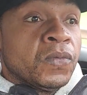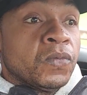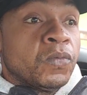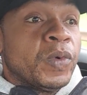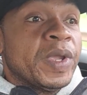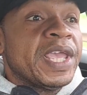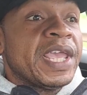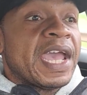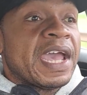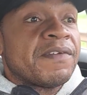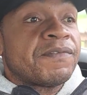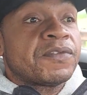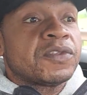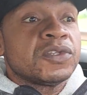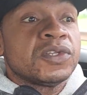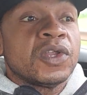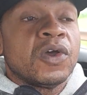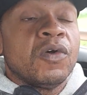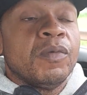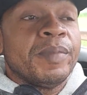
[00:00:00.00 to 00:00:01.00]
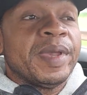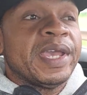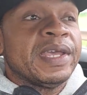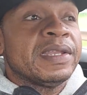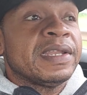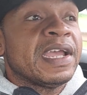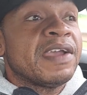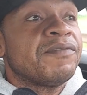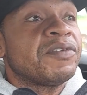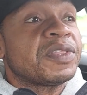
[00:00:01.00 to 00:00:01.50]
we have to know,
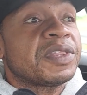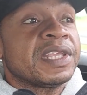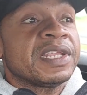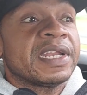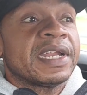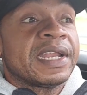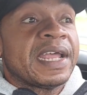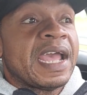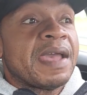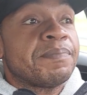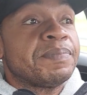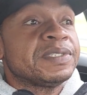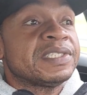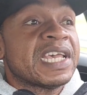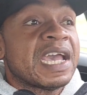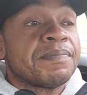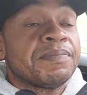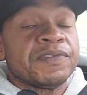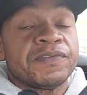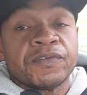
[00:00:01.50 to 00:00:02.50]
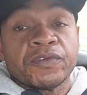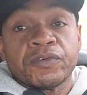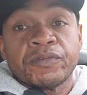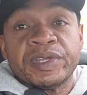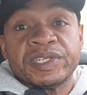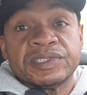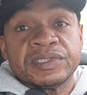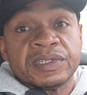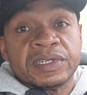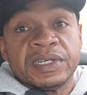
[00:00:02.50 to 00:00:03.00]
man, everything that happens for a
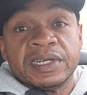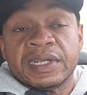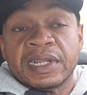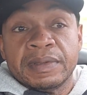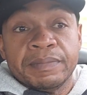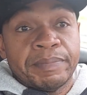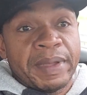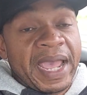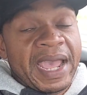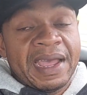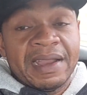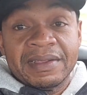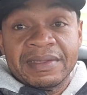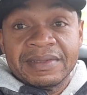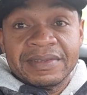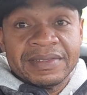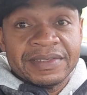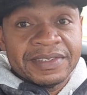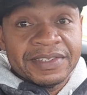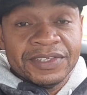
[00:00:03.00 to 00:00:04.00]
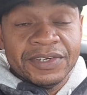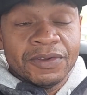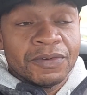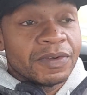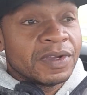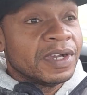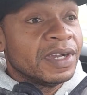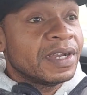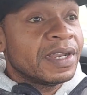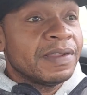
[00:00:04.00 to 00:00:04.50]
reason, good and bad. You know,
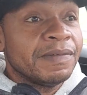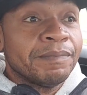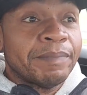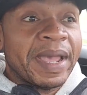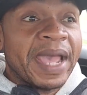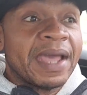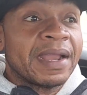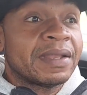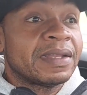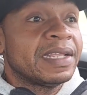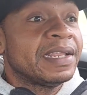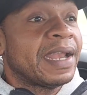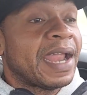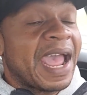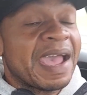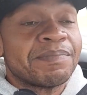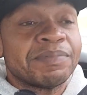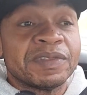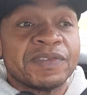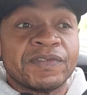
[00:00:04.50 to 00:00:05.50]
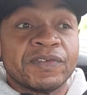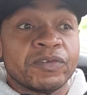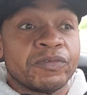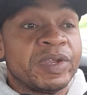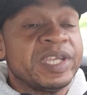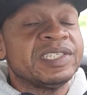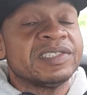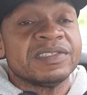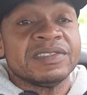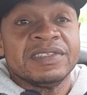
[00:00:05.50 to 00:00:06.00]
good and bad, it happens for a
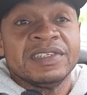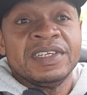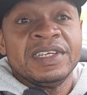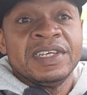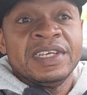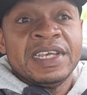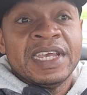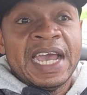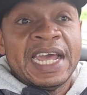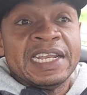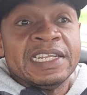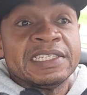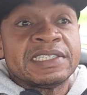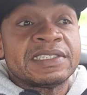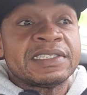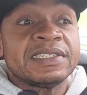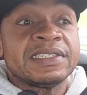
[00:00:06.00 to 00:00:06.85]
reason. And it's